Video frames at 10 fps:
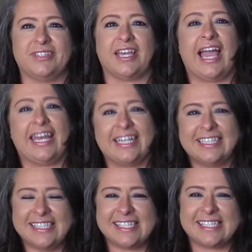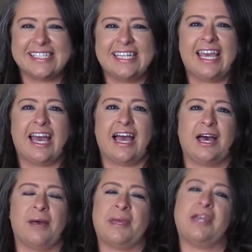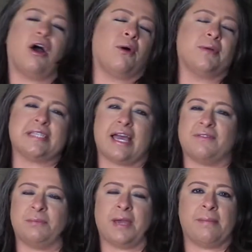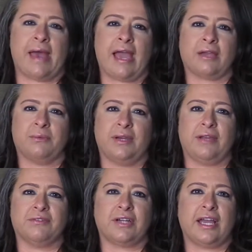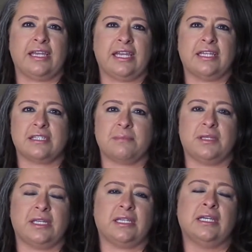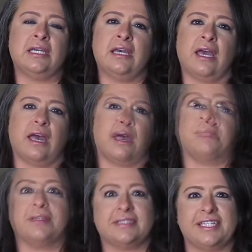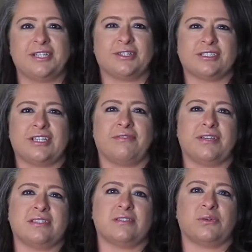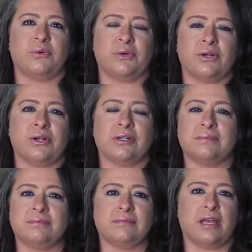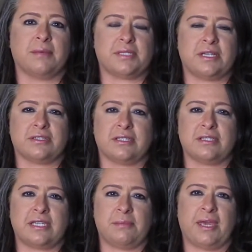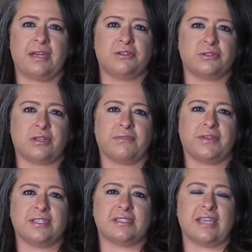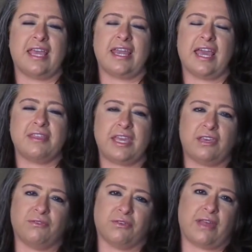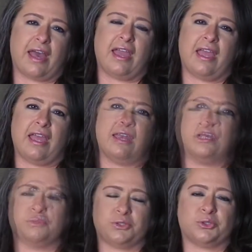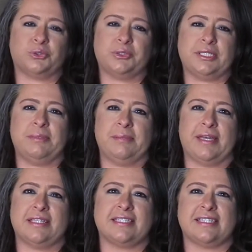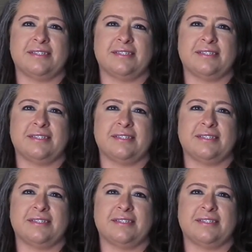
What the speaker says: guidance and always having my back whenever I needed something up in the city clerk's office or upstairs in the city manager's office, and I thank you for that, and you will truly be missed.